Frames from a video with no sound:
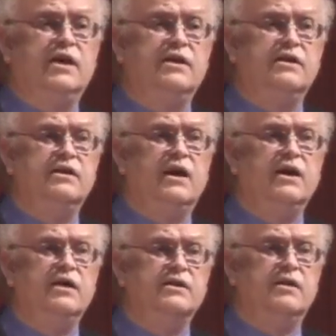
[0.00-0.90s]
and
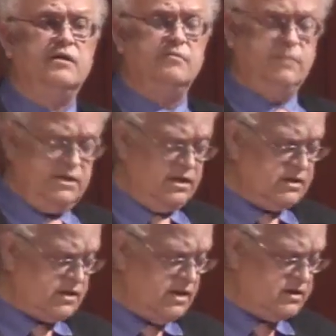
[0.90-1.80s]
I mean
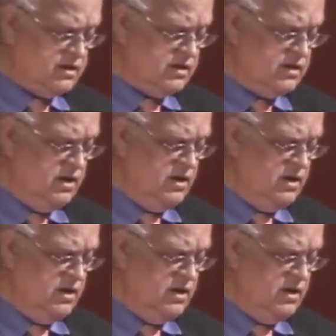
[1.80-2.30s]
this, that uh,